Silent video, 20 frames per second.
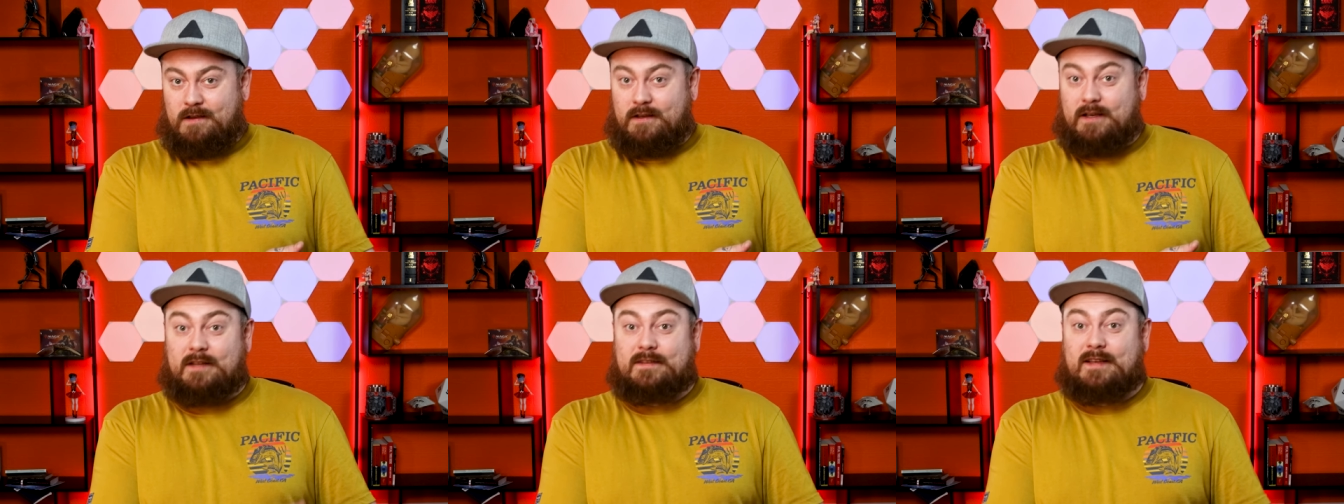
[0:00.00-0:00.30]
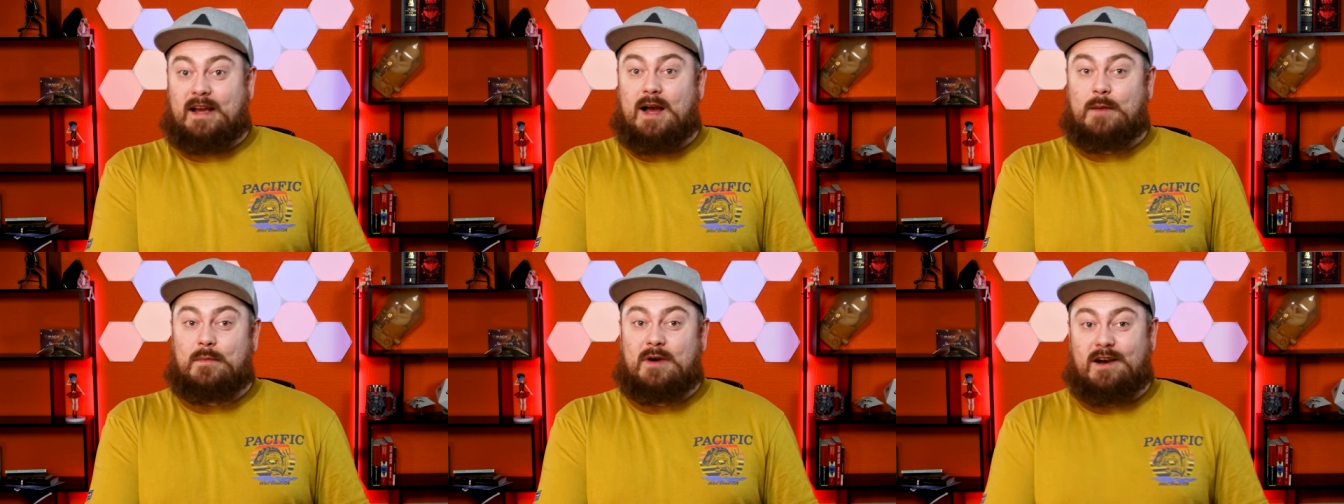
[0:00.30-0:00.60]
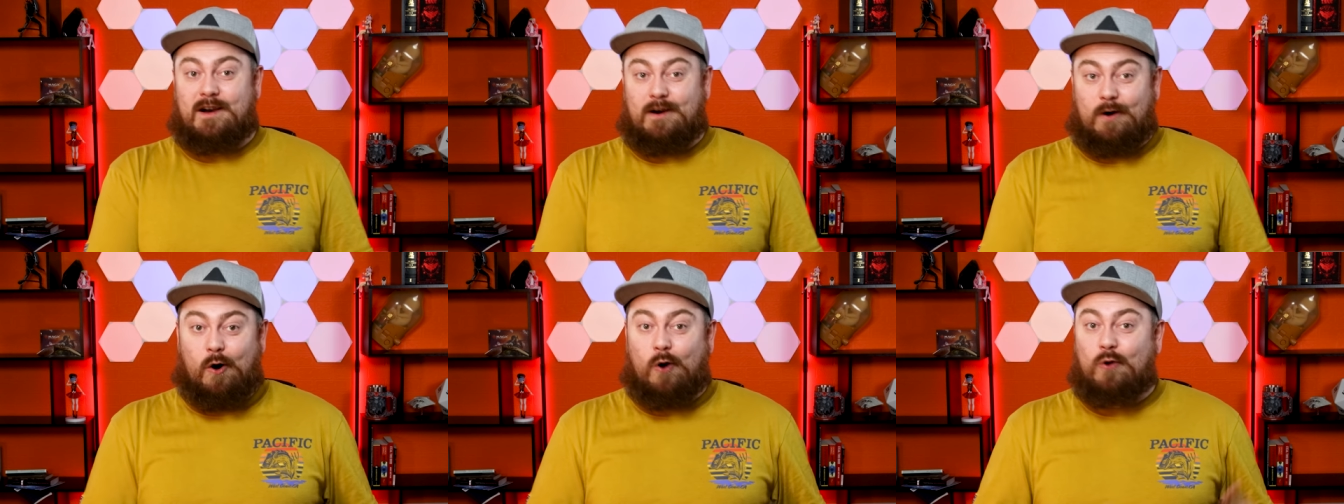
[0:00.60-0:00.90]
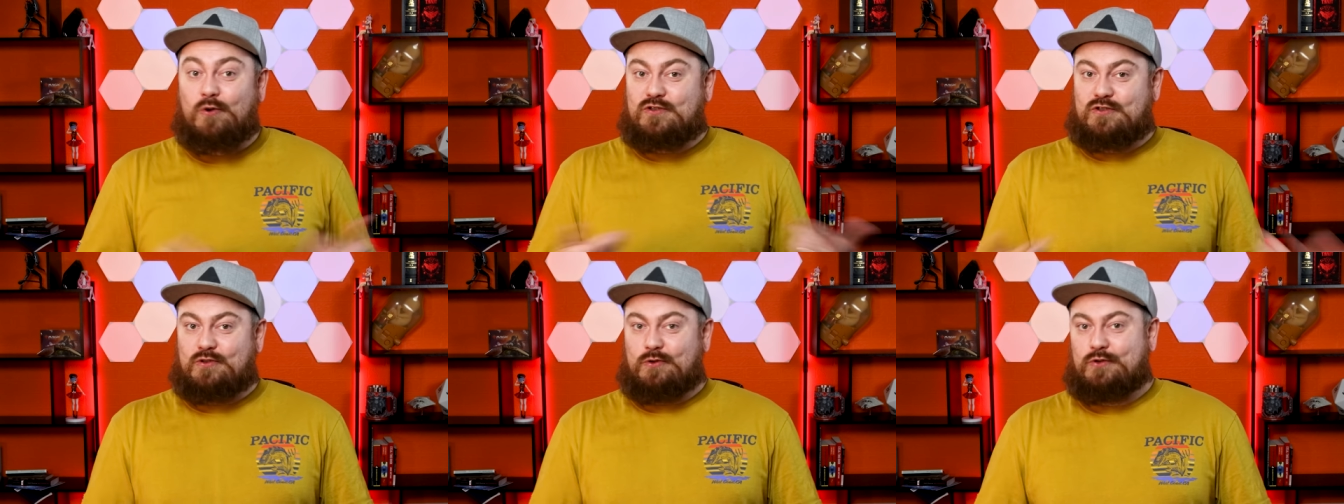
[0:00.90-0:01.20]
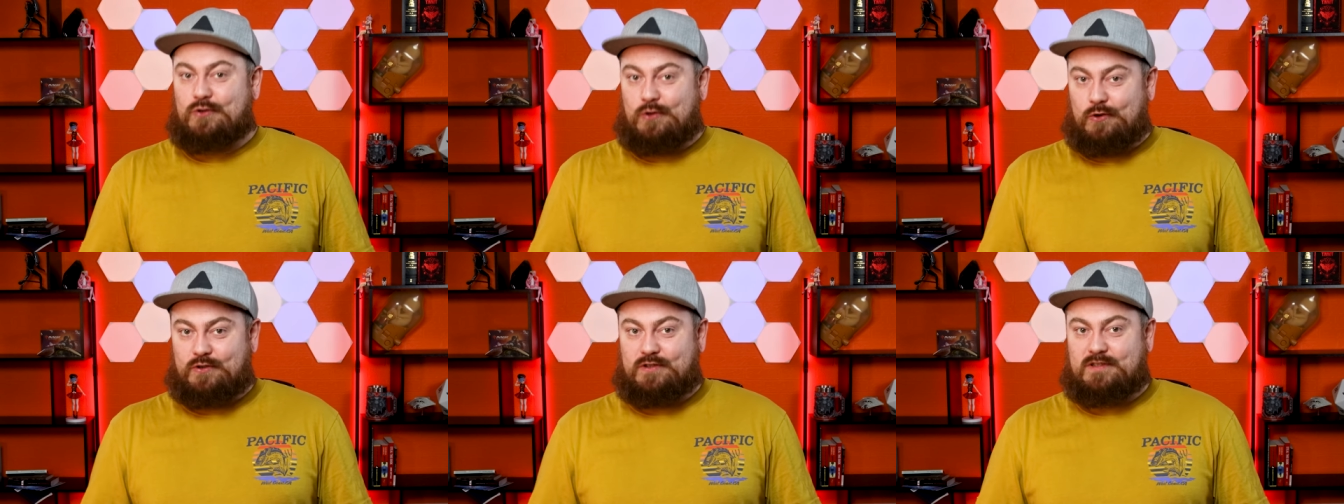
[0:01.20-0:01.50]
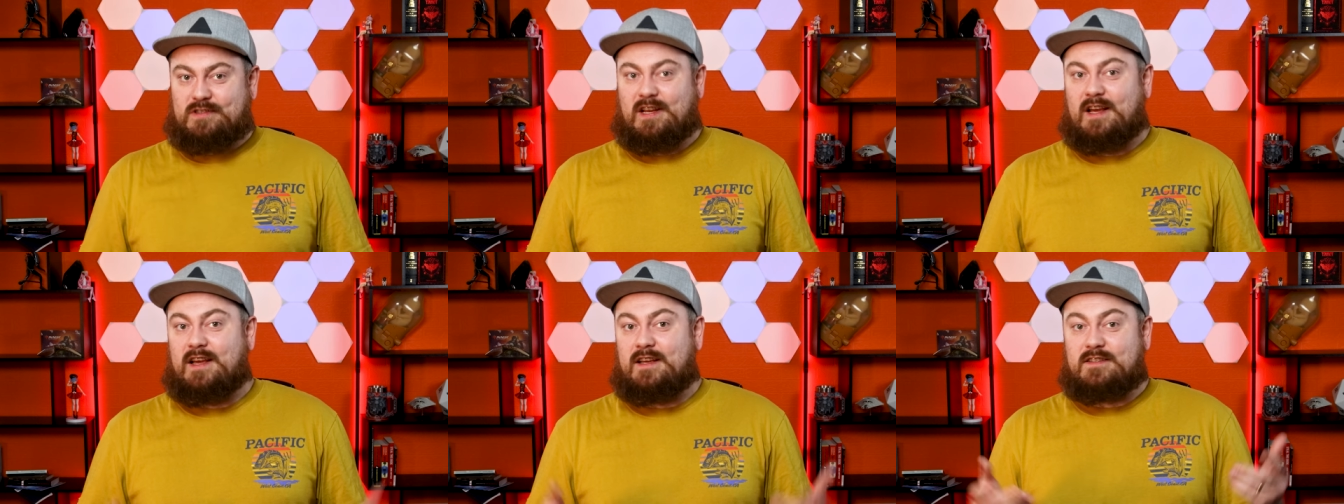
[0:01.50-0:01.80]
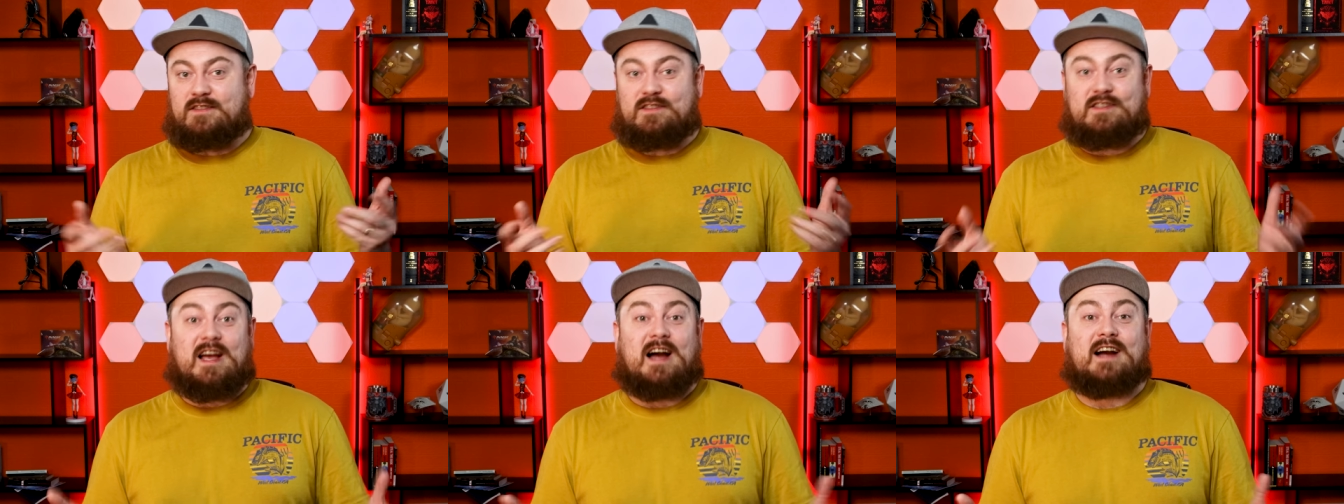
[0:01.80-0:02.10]
Kadama also used
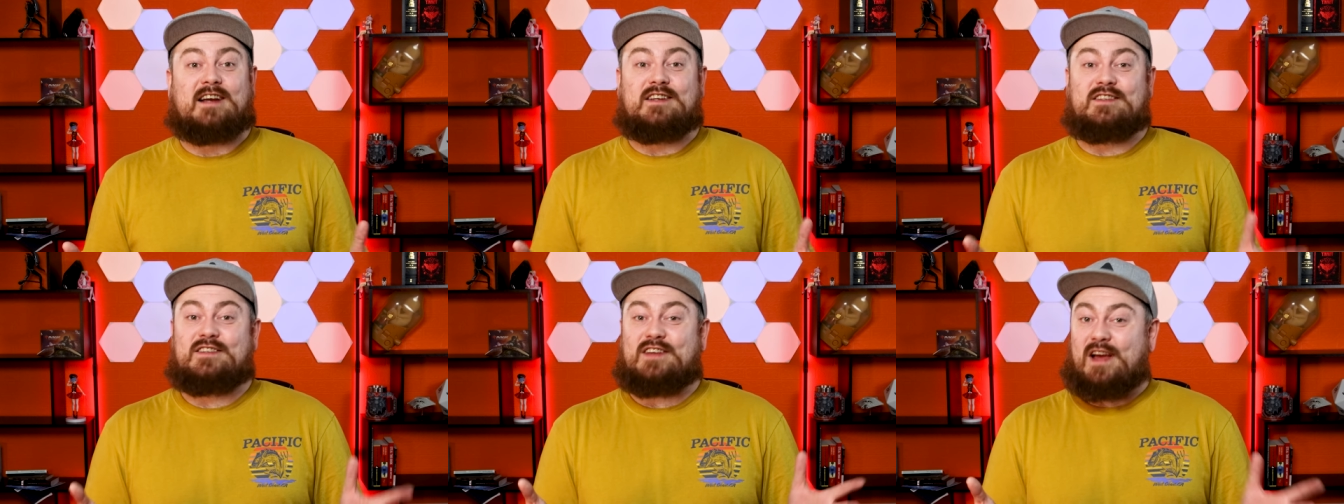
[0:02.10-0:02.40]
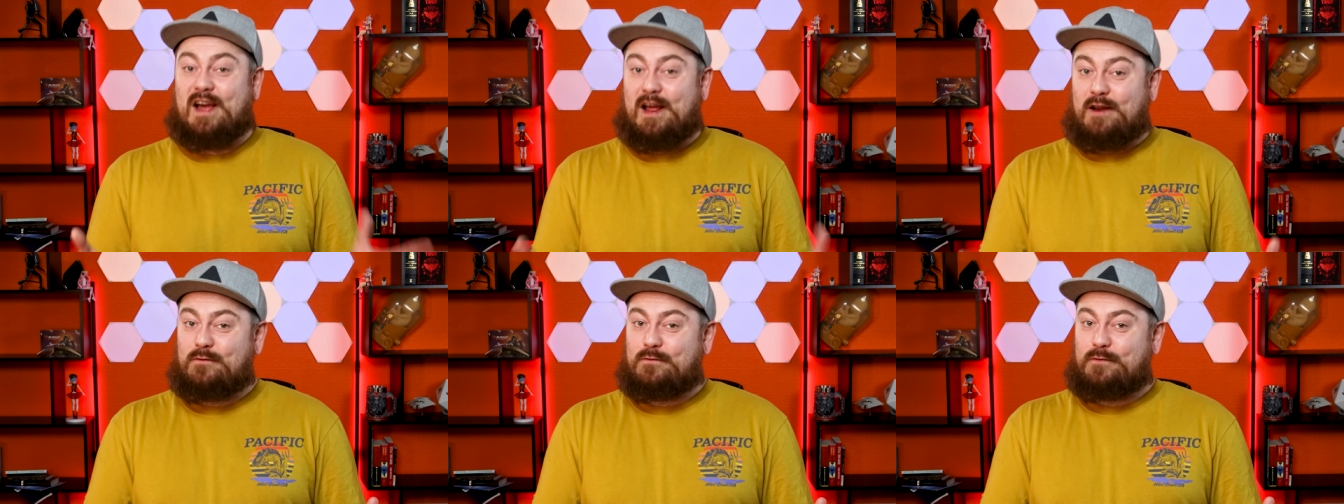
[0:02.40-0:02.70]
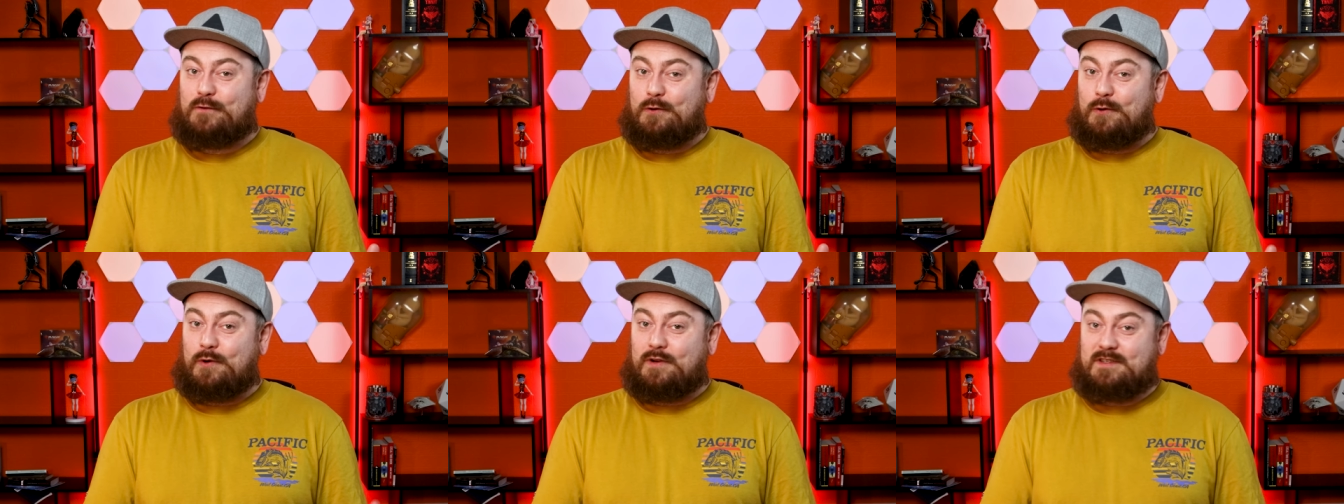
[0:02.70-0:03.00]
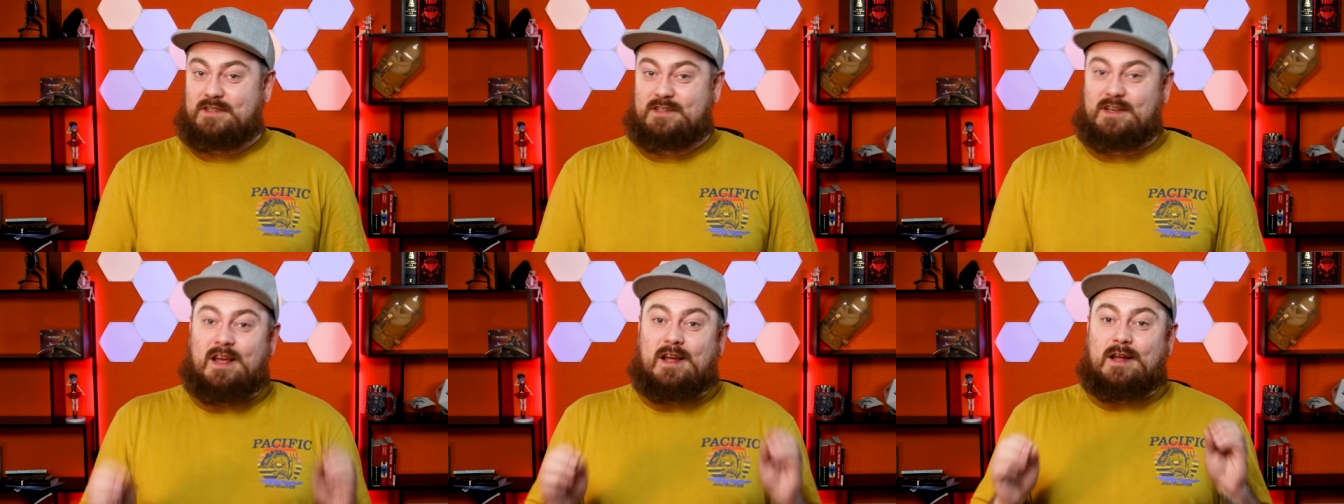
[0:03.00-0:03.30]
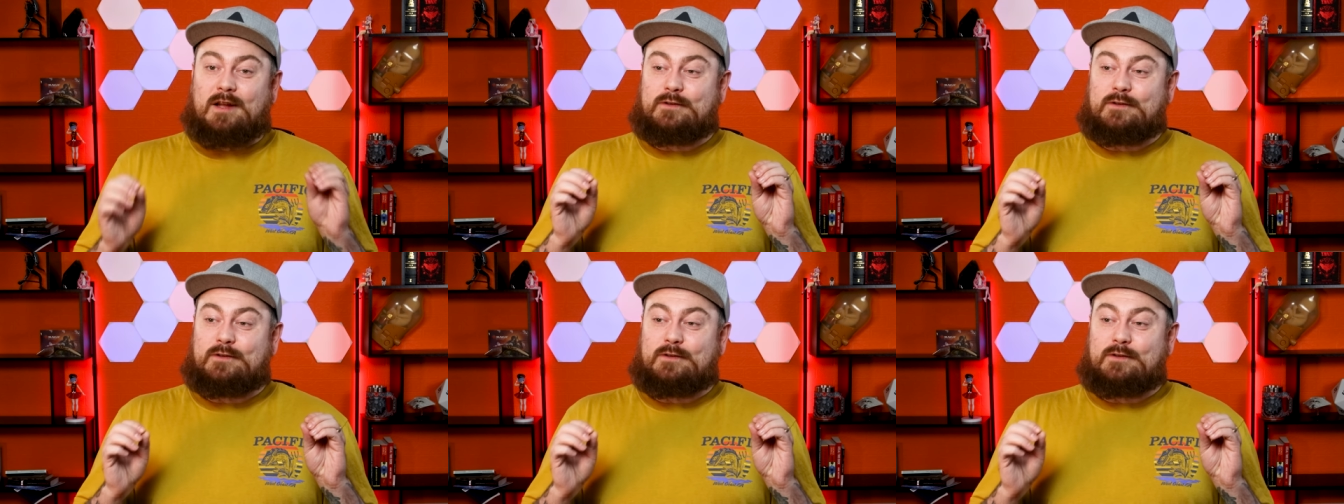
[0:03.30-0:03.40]
his Yakuza influence